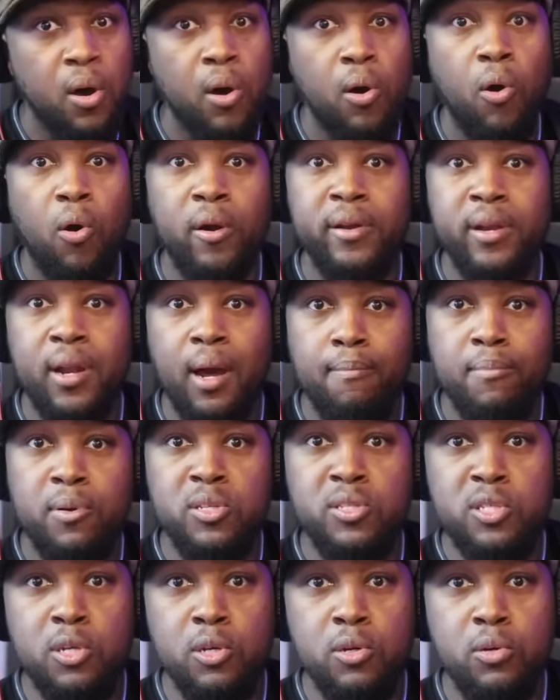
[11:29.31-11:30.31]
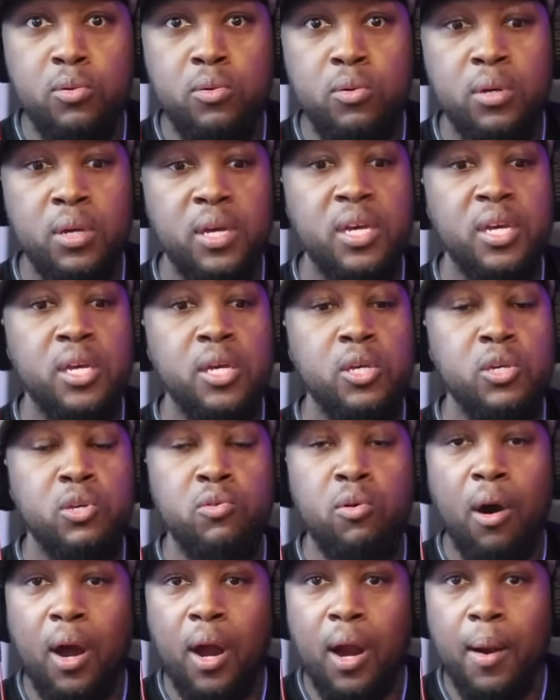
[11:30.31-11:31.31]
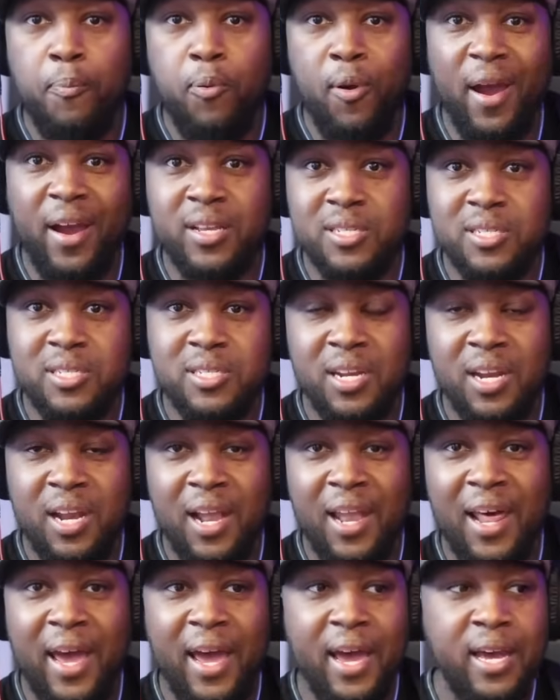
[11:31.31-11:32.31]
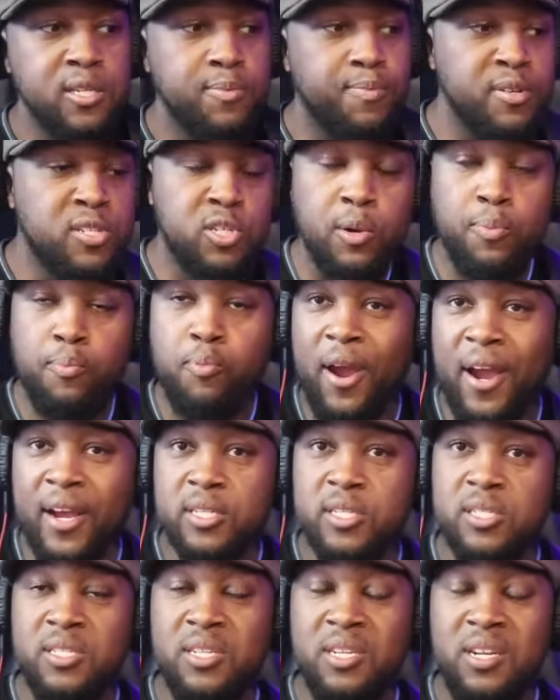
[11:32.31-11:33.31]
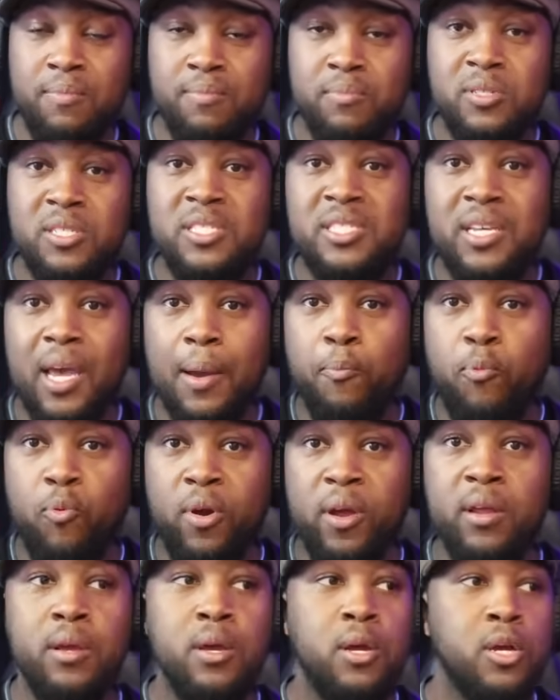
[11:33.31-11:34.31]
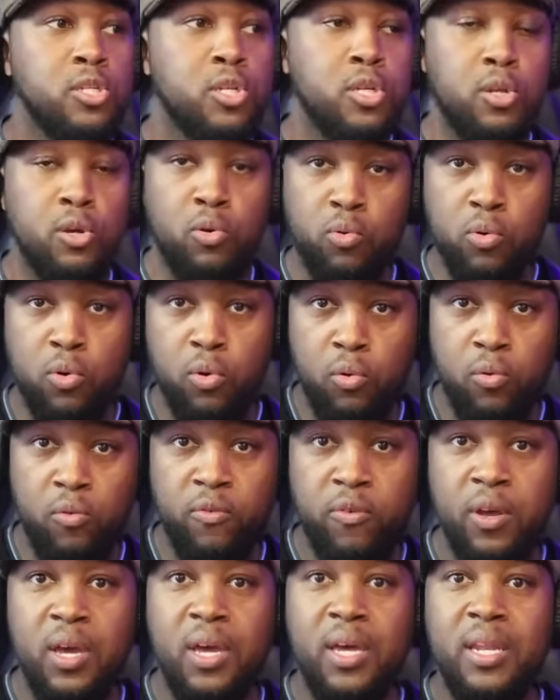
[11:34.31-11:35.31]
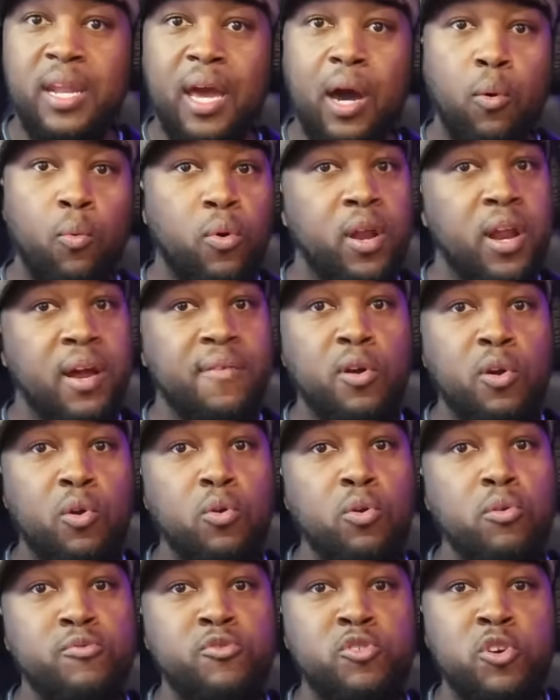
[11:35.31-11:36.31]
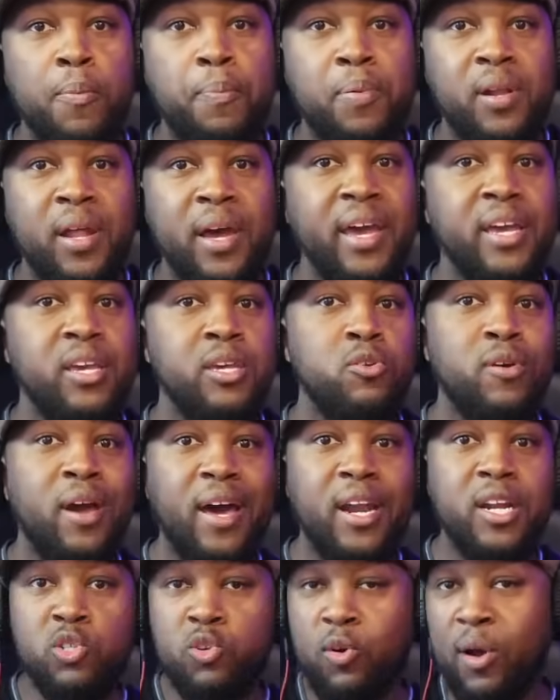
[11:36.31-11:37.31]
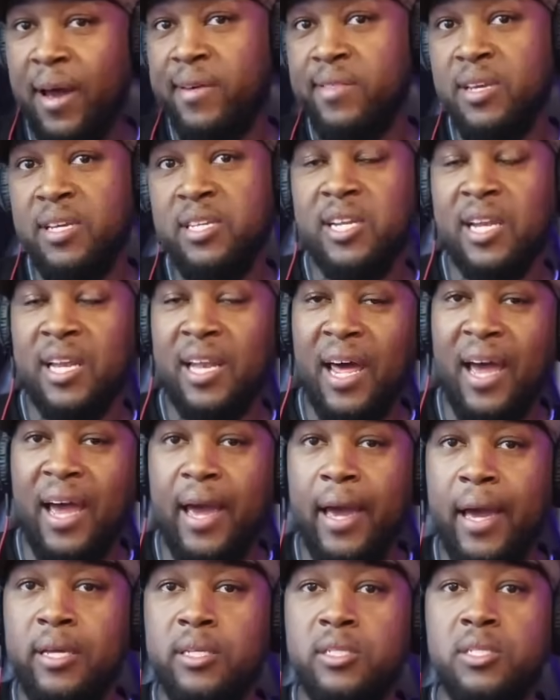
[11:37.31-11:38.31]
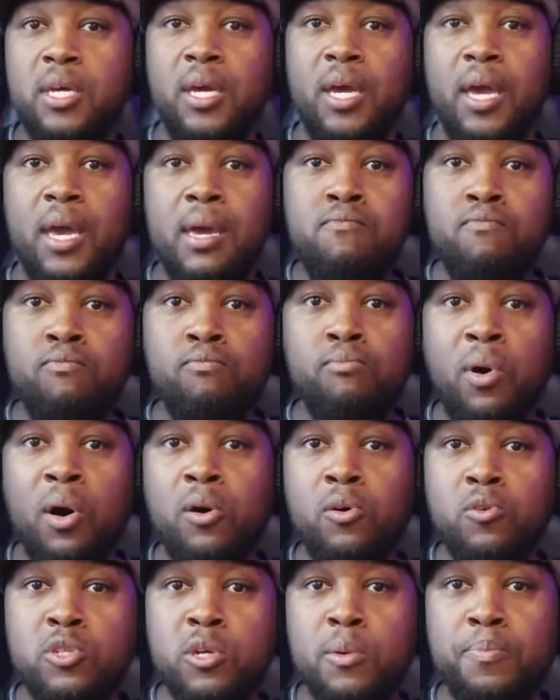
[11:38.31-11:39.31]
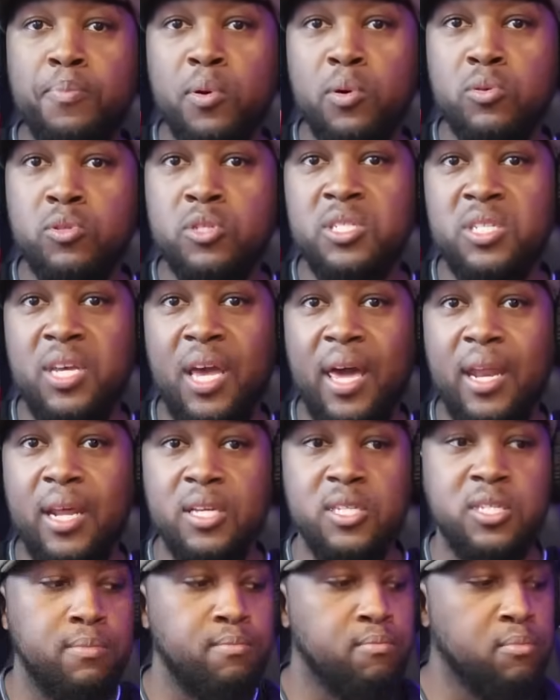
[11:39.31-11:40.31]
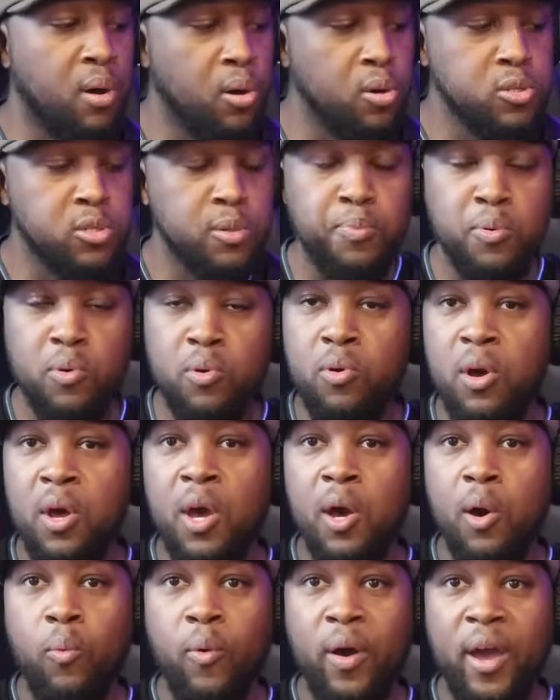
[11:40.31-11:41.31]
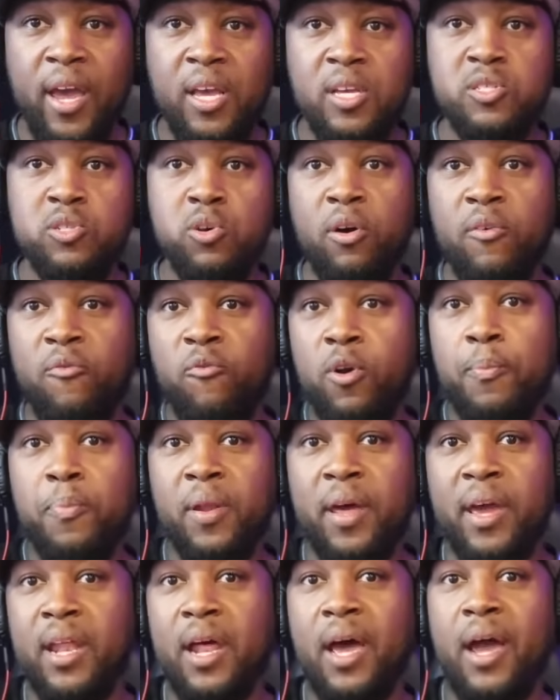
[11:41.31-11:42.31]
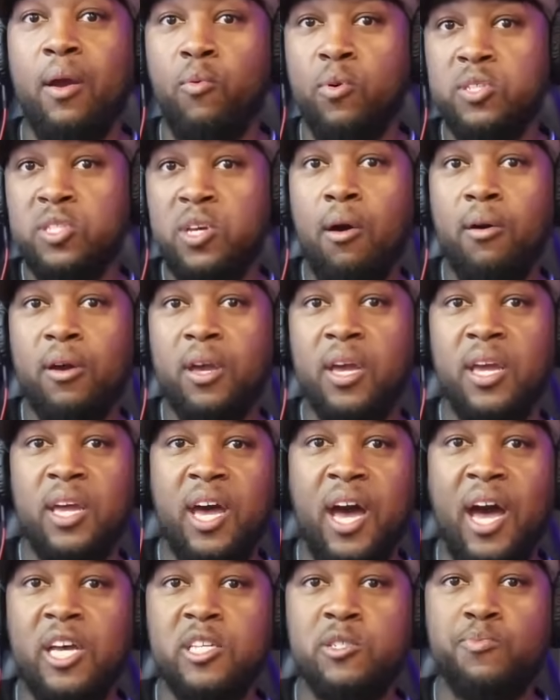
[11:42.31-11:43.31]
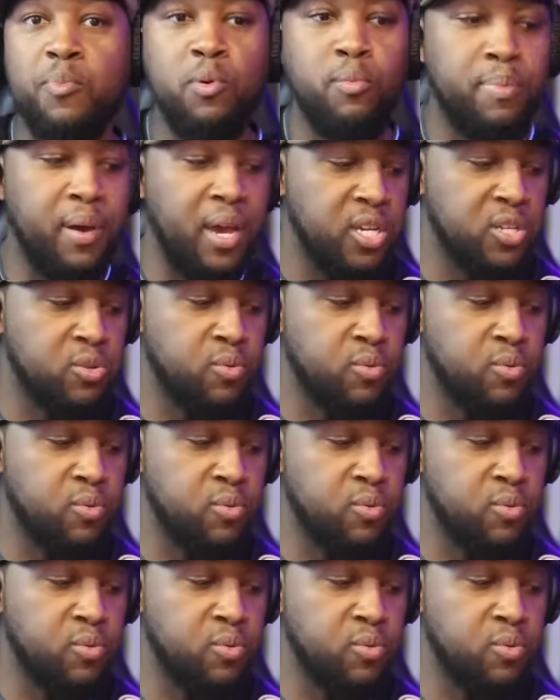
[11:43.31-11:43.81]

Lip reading: or number two, you are practicing the lines, but you're practicing them separate to the groove. Now, whatever grooves you're playing, you got to try these lines in multiple settings, in multiple ways. So if we're playing, like we're talking gospel bass,